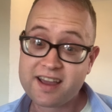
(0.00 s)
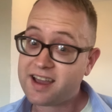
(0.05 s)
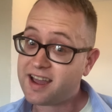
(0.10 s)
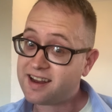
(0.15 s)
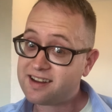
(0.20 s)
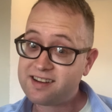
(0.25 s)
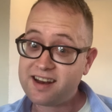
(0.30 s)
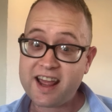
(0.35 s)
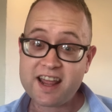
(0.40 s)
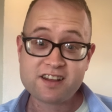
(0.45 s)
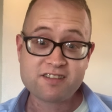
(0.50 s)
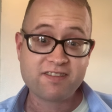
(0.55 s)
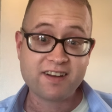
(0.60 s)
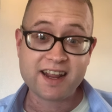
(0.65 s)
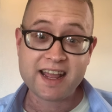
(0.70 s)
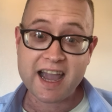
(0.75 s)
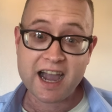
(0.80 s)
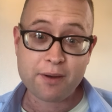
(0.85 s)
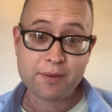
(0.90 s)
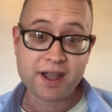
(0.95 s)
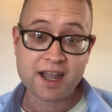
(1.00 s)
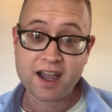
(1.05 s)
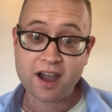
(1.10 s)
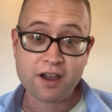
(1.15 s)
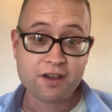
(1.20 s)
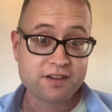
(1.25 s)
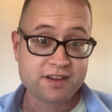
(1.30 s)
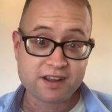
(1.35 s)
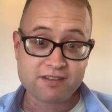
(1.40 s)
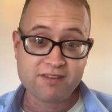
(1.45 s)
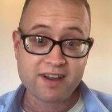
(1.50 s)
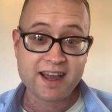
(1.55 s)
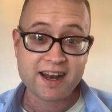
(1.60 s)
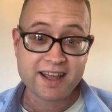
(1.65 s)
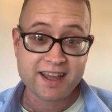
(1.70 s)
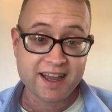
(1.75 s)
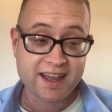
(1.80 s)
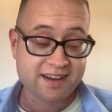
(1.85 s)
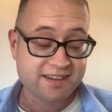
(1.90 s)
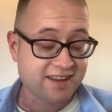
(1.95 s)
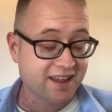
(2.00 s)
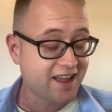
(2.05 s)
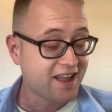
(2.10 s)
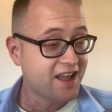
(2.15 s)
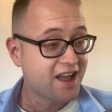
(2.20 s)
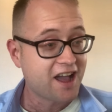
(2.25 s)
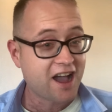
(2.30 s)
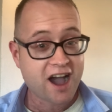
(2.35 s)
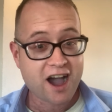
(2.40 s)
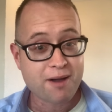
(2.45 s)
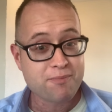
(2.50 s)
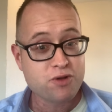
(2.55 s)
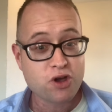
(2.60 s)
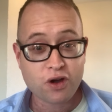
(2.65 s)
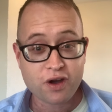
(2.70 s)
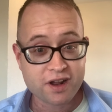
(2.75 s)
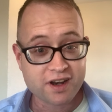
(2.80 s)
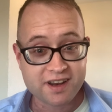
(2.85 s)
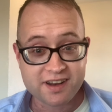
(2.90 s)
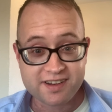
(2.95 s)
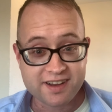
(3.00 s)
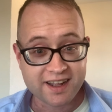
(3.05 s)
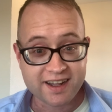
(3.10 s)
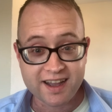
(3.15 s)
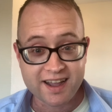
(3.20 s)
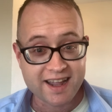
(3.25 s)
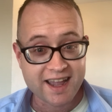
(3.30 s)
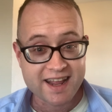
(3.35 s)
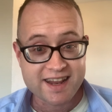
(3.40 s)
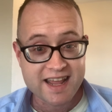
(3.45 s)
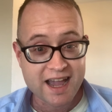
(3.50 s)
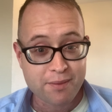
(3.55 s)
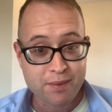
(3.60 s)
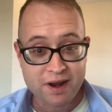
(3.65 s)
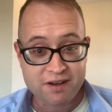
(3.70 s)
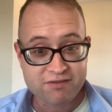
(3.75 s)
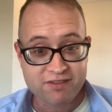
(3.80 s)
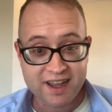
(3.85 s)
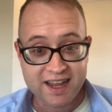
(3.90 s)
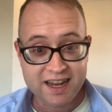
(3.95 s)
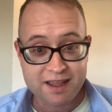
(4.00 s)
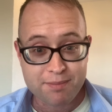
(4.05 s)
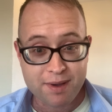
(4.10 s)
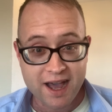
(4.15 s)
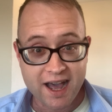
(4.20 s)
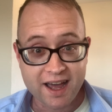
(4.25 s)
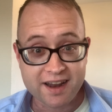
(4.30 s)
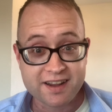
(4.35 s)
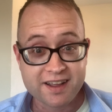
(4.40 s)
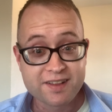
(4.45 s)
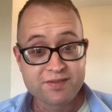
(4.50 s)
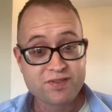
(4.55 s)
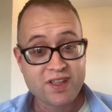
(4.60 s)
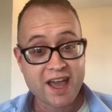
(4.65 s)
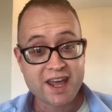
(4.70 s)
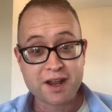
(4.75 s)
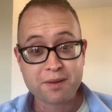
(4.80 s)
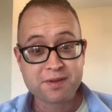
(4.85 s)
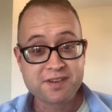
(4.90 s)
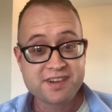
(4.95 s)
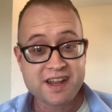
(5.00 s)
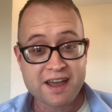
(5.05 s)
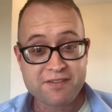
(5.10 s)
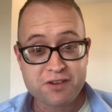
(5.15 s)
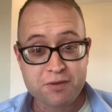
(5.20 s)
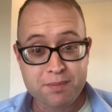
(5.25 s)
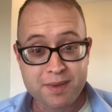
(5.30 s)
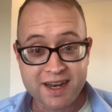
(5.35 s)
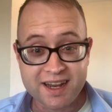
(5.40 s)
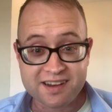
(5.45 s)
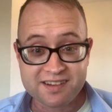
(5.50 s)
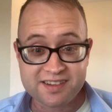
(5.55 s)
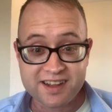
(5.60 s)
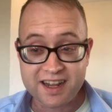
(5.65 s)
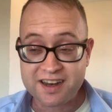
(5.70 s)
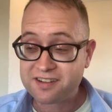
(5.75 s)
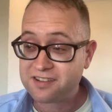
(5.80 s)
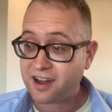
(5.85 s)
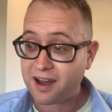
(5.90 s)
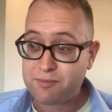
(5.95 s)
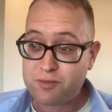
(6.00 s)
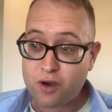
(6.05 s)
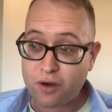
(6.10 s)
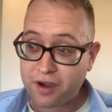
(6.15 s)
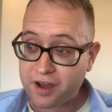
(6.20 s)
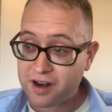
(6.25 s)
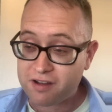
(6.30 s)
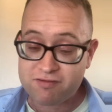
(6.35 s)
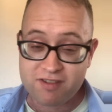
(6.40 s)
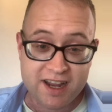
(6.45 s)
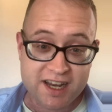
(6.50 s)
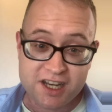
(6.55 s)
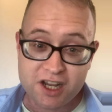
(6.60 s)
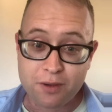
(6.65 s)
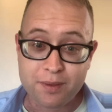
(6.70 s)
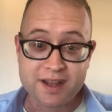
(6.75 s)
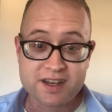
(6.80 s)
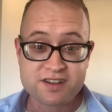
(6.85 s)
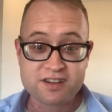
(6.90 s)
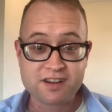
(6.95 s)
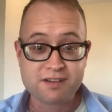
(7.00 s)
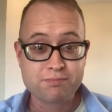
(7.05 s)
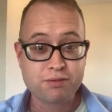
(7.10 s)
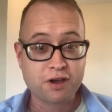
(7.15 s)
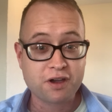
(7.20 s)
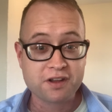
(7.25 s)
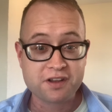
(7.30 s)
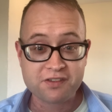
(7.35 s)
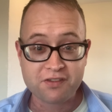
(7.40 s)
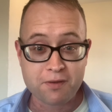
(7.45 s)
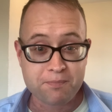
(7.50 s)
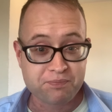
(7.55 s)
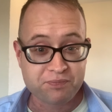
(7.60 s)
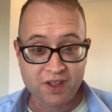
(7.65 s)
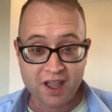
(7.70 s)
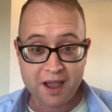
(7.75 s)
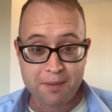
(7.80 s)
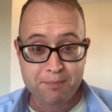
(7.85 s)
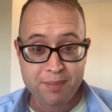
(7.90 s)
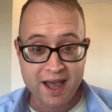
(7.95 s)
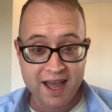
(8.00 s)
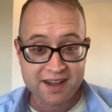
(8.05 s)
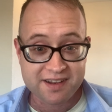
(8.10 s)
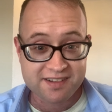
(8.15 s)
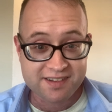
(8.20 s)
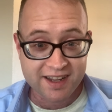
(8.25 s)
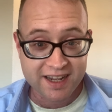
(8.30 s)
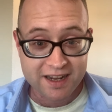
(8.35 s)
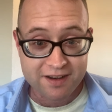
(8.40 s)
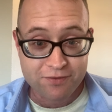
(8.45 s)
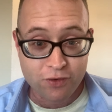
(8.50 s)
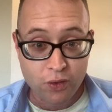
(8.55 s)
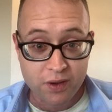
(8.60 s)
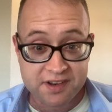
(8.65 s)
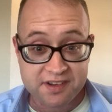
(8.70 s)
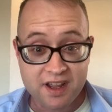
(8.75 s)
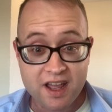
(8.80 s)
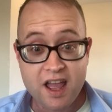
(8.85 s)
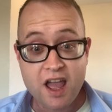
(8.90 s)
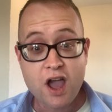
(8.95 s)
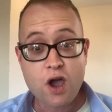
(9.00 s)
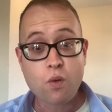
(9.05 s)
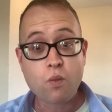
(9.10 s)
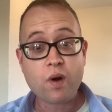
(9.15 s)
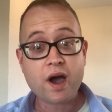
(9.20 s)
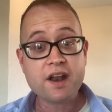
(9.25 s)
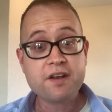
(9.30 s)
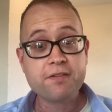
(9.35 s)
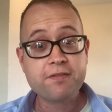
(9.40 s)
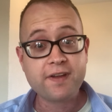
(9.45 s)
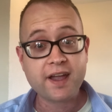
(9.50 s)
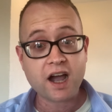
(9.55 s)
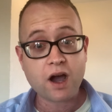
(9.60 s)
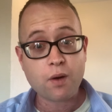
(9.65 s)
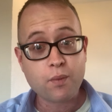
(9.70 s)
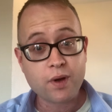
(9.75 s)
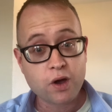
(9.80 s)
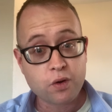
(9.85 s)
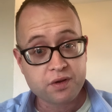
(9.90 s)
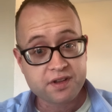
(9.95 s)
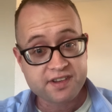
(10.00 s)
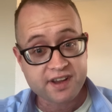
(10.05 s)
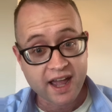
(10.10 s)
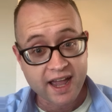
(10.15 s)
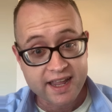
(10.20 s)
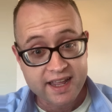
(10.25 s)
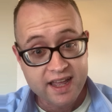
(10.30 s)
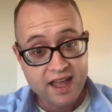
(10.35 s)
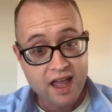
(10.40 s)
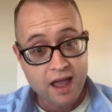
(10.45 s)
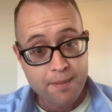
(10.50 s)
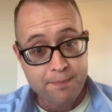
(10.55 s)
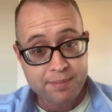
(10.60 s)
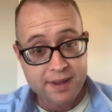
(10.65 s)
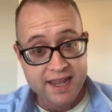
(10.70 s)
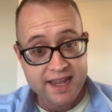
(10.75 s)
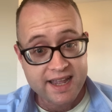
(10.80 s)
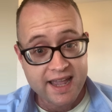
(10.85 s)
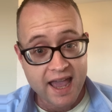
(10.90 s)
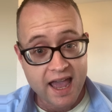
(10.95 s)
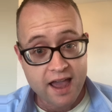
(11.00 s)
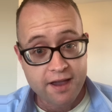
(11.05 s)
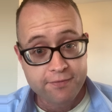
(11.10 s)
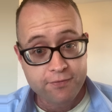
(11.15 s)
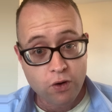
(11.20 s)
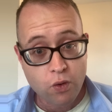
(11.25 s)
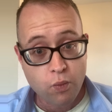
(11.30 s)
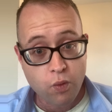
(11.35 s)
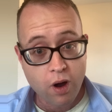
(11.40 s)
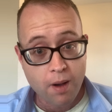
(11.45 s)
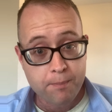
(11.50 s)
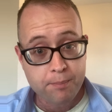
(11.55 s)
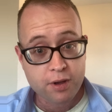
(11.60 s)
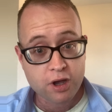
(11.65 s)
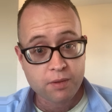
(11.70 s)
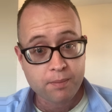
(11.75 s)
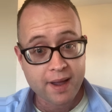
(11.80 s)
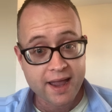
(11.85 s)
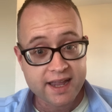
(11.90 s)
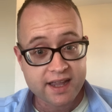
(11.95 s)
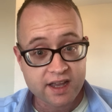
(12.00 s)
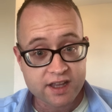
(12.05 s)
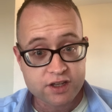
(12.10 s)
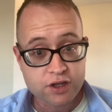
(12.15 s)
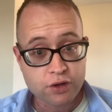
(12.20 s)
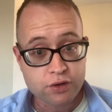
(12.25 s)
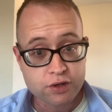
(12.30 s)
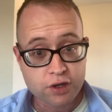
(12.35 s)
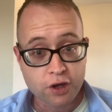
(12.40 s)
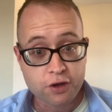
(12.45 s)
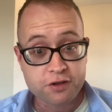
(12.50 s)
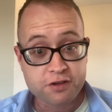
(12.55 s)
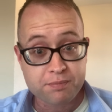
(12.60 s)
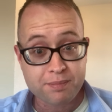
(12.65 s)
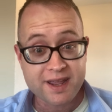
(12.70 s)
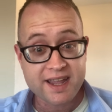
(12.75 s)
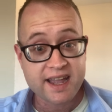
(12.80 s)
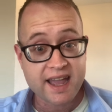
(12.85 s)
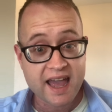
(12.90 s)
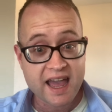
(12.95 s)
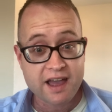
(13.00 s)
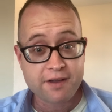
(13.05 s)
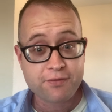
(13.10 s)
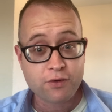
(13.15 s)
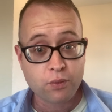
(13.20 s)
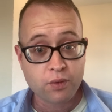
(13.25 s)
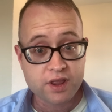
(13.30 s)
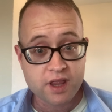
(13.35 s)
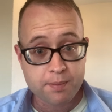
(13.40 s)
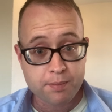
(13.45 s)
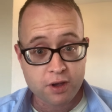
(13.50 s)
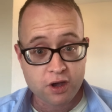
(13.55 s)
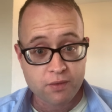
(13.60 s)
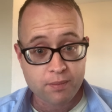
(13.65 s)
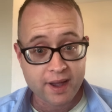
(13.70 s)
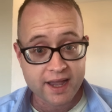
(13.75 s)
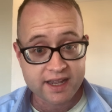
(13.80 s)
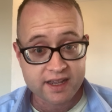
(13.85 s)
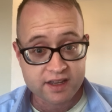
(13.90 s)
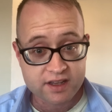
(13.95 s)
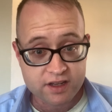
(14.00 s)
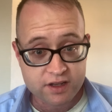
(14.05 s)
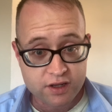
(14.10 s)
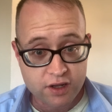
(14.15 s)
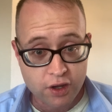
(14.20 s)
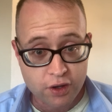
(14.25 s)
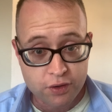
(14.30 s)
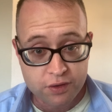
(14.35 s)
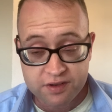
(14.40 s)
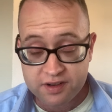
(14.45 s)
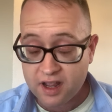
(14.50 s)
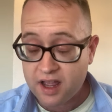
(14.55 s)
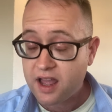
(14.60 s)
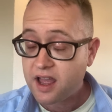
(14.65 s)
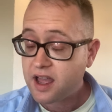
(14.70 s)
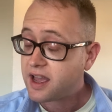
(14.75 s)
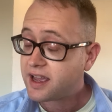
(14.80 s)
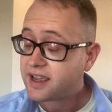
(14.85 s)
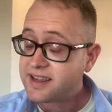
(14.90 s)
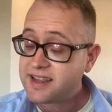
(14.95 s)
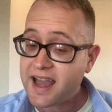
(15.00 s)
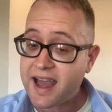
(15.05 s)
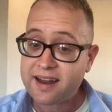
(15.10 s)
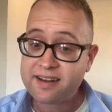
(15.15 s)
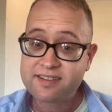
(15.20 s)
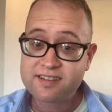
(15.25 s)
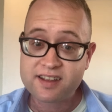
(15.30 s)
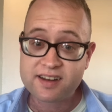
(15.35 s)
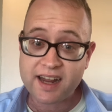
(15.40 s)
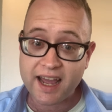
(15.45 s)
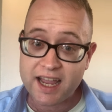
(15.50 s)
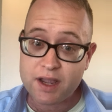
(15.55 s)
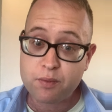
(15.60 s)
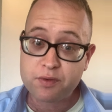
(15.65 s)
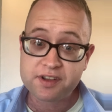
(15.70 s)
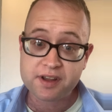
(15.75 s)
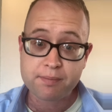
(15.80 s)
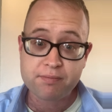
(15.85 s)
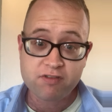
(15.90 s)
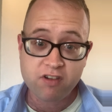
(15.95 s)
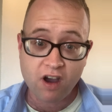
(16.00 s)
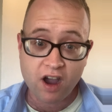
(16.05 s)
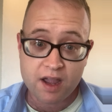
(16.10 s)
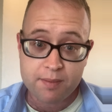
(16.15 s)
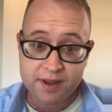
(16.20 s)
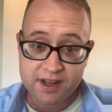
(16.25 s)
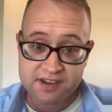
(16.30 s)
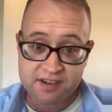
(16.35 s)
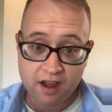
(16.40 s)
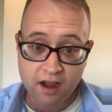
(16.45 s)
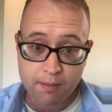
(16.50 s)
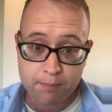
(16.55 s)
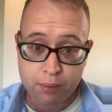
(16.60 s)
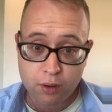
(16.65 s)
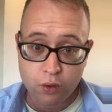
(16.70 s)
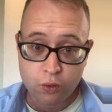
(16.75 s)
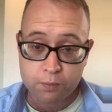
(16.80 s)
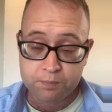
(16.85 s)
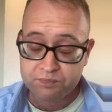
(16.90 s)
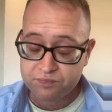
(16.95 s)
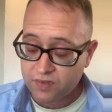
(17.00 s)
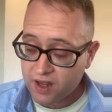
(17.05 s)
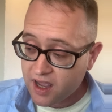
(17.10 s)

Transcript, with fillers: It's literally how it goes. It really is. I'm not going to sing again. That went really bad and I'm seven minutes in, so I'm not going to redo it just because of a, a bad singing voice. One thing I will say, be careful what bookmaker you use. Be careful when the bookmaker you use. Yesterday was a prime example.